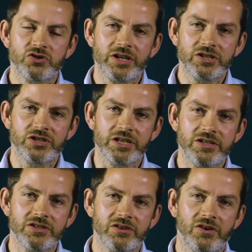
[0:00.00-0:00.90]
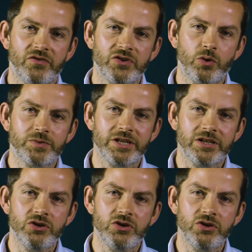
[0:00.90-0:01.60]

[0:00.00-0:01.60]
strategies of adopting